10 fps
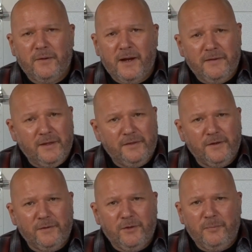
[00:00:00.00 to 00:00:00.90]
and I think
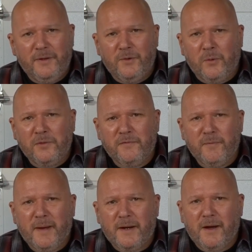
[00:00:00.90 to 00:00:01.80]
they're a little bit north of
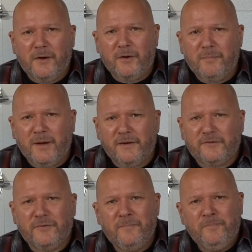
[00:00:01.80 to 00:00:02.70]
about $100.